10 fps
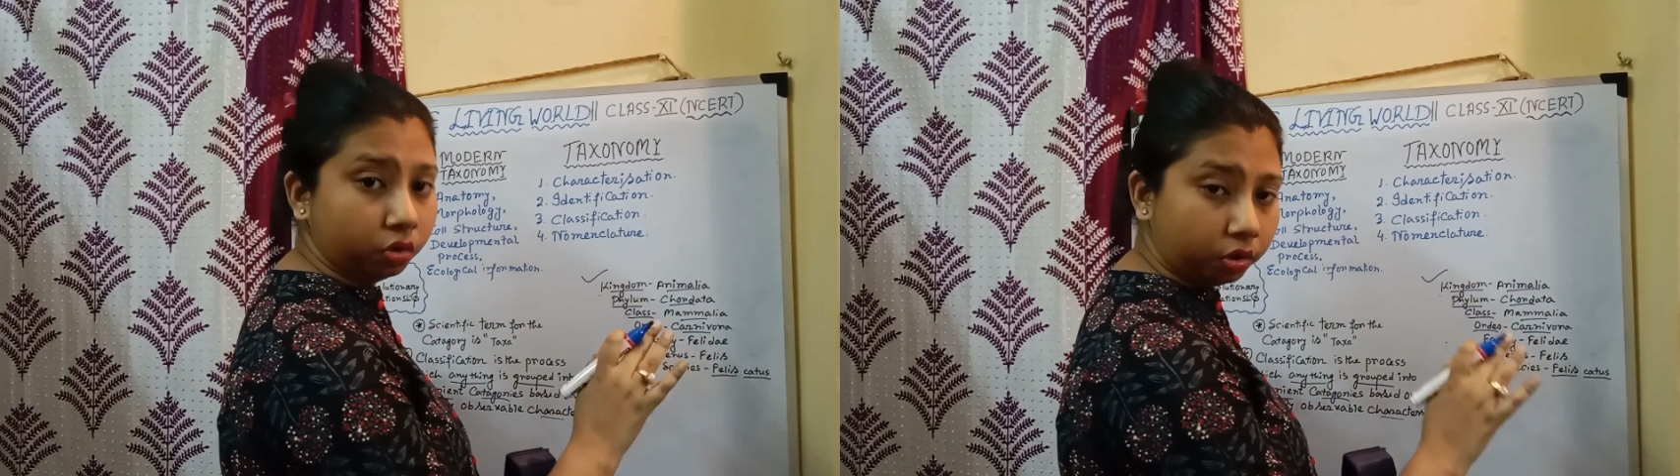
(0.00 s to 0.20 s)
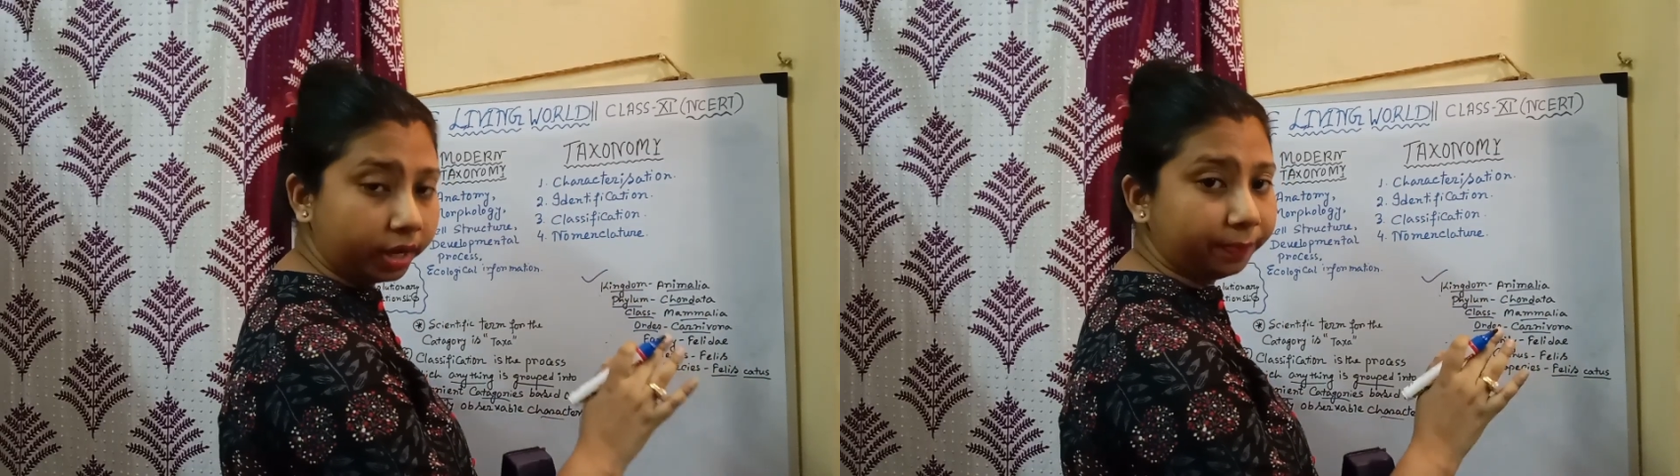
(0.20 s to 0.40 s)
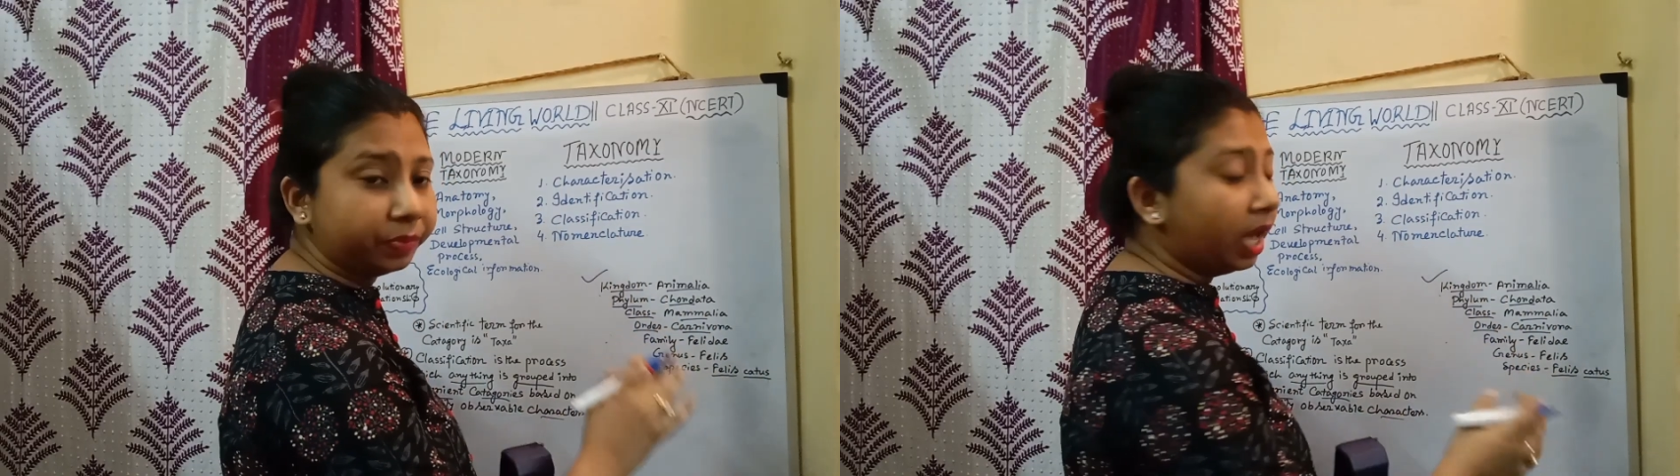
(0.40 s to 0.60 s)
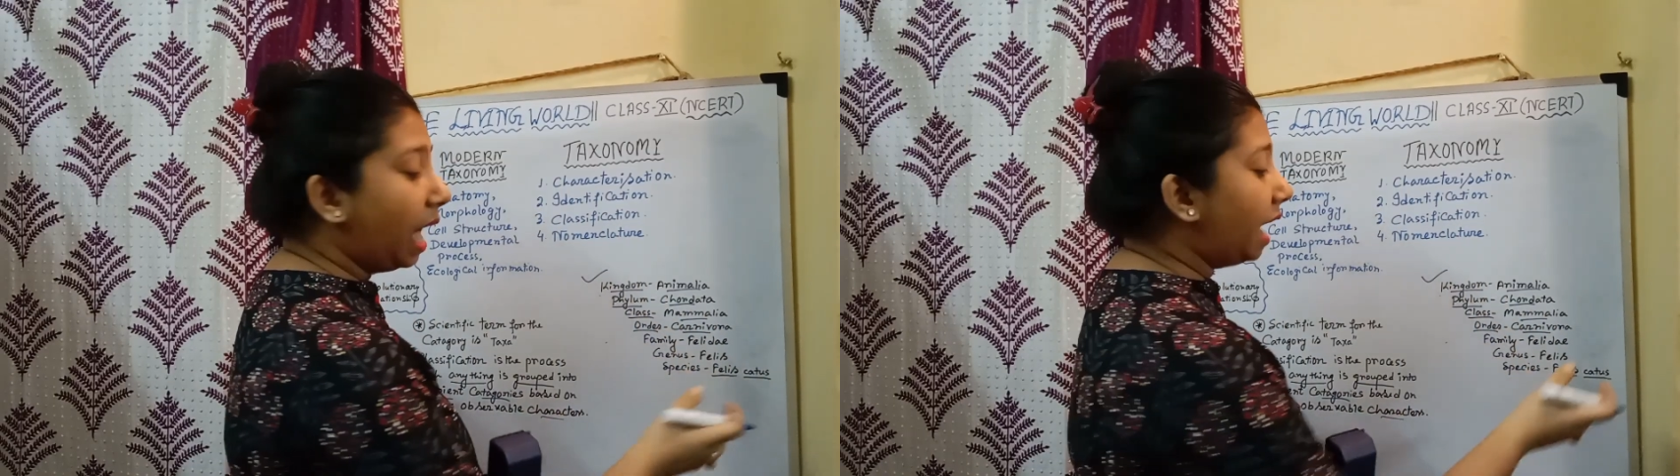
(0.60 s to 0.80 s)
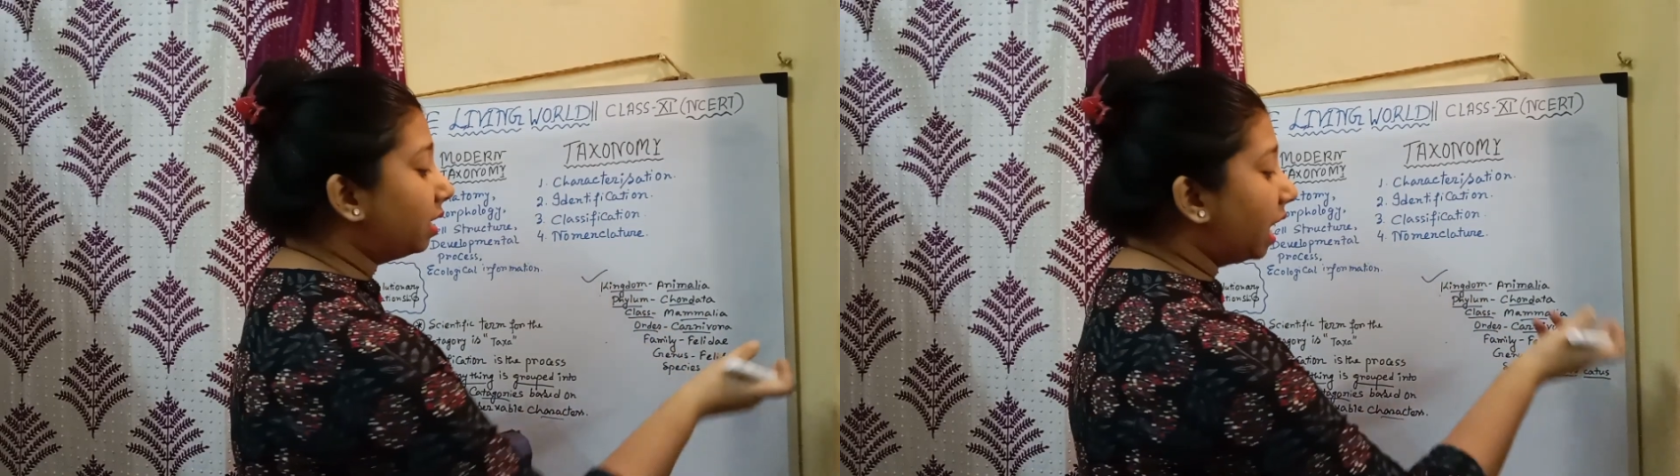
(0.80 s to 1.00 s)
Okay,
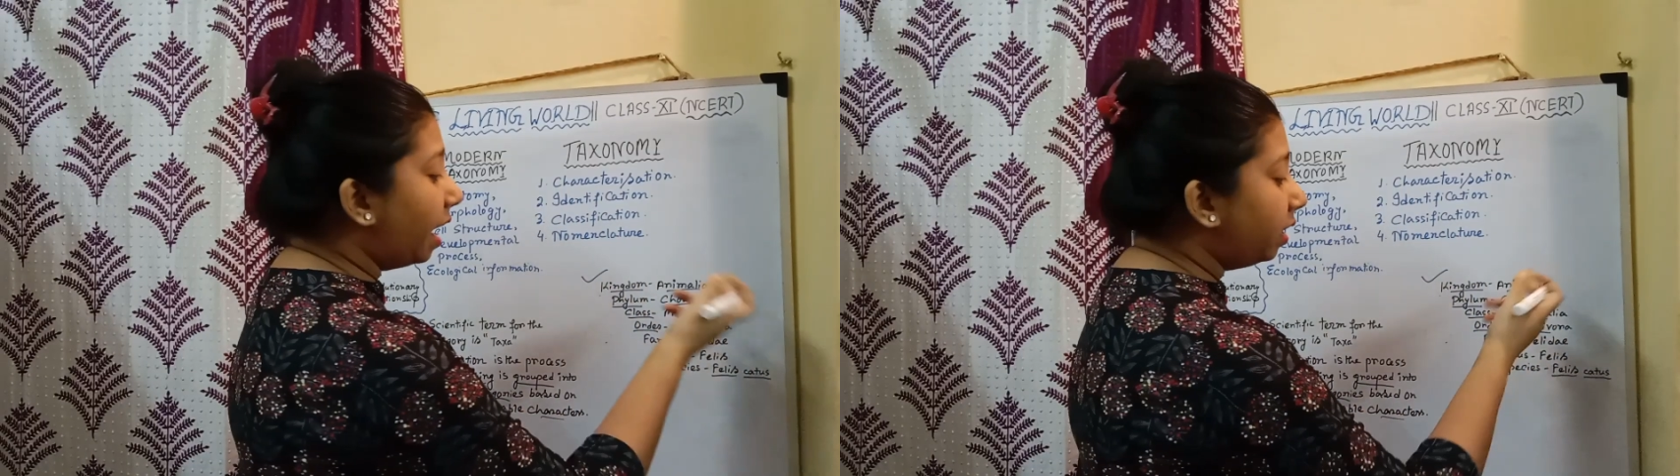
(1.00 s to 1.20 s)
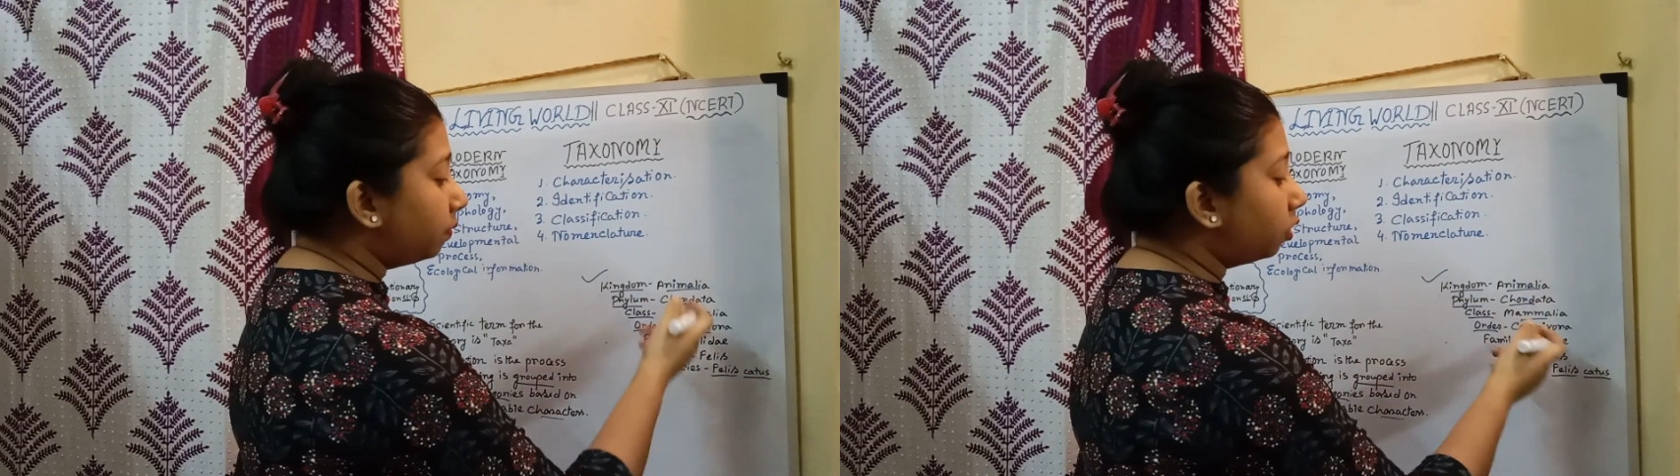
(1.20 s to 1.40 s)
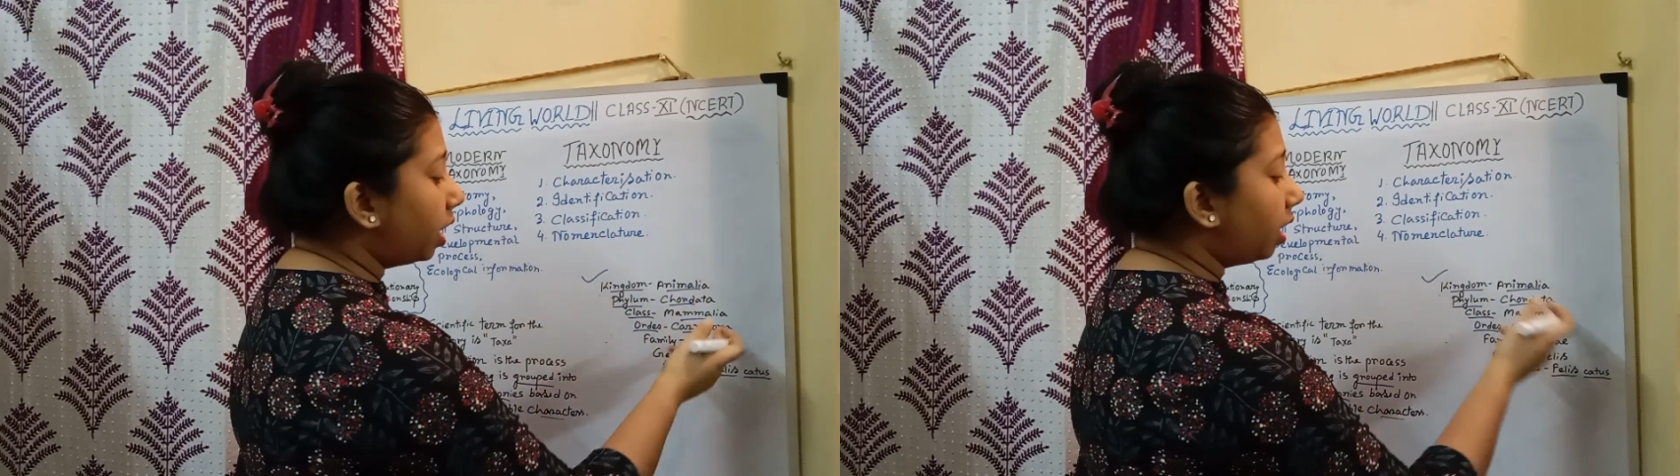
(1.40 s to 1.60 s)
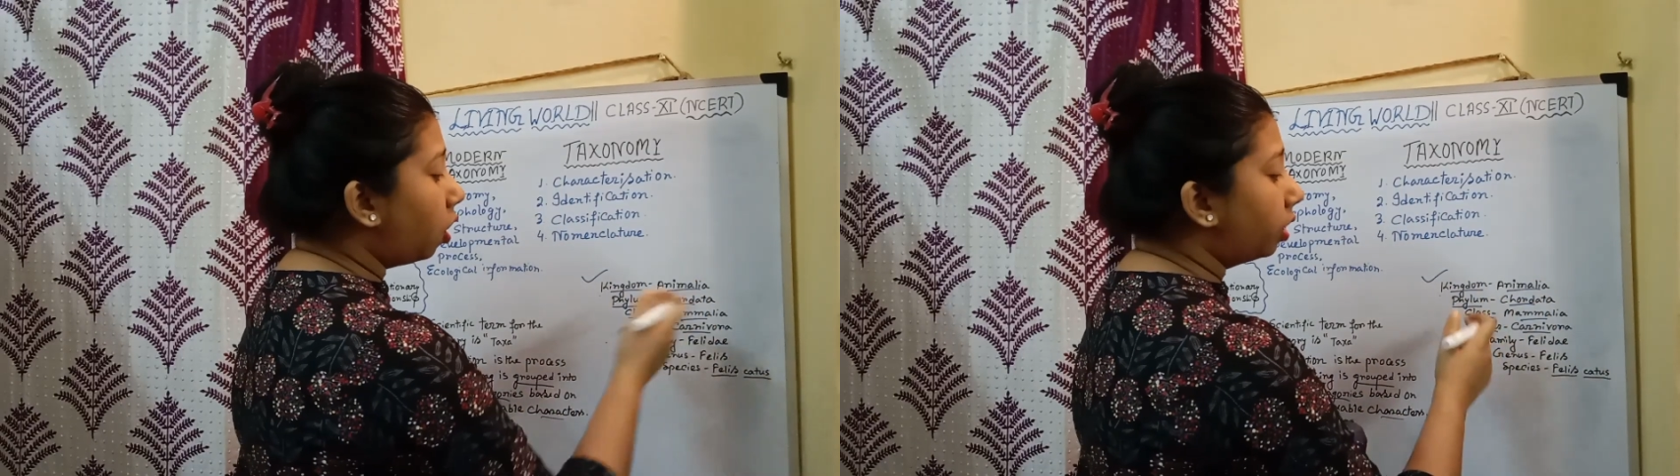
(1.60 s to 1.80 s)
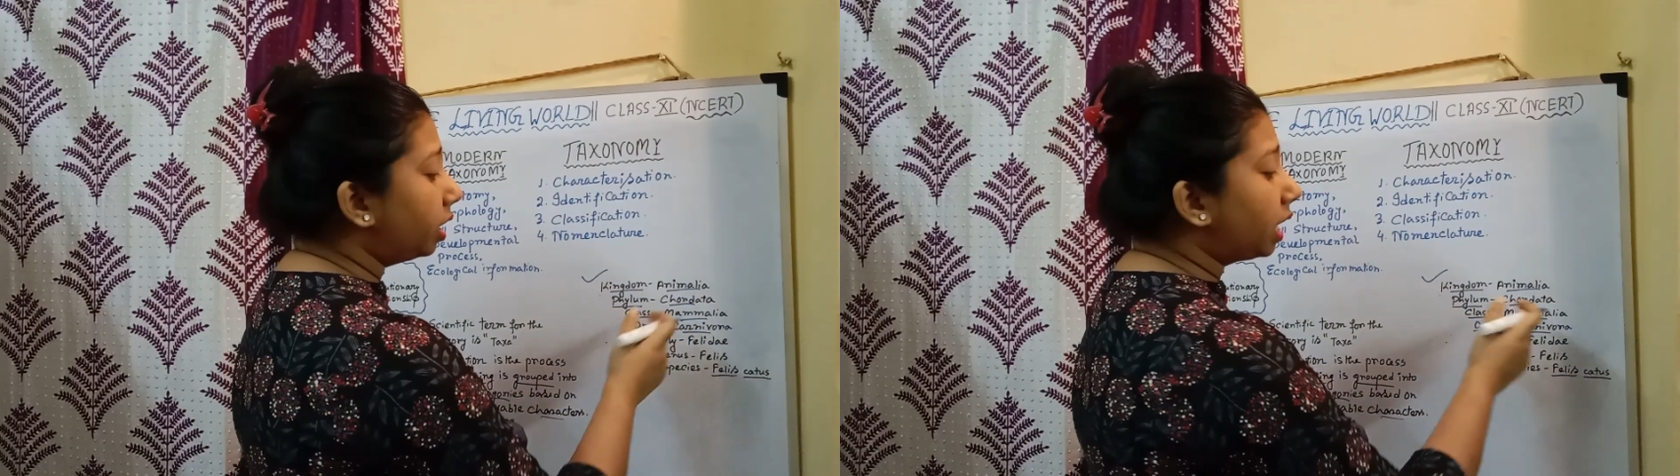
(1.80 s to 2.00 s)
and
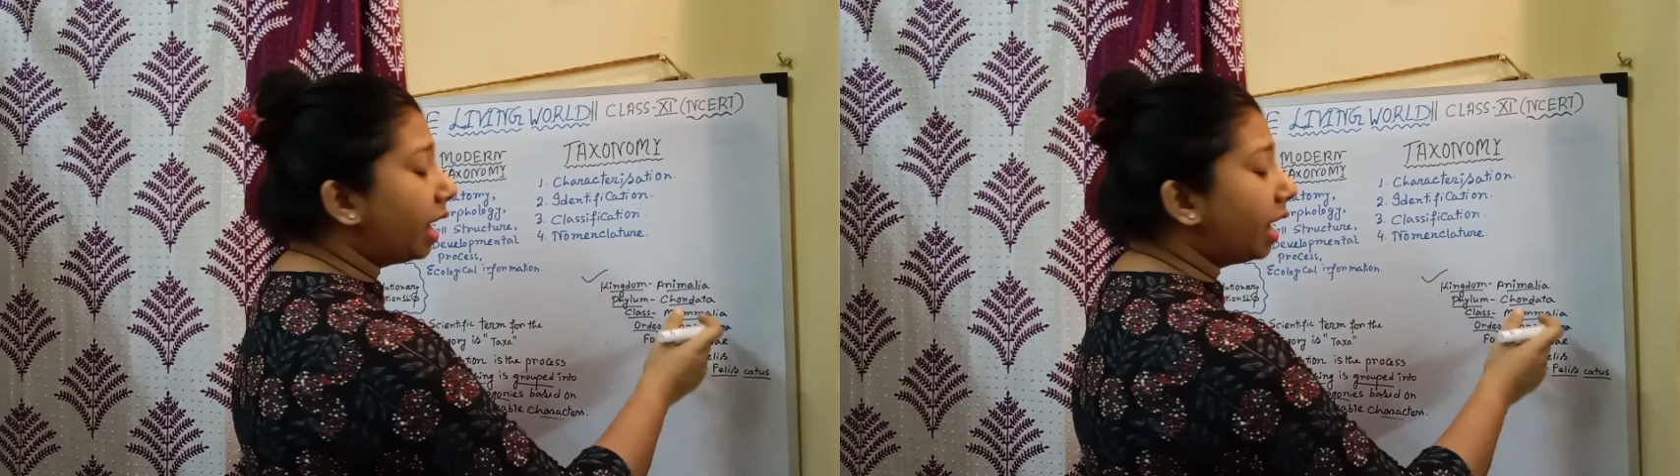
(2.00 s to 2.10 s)
order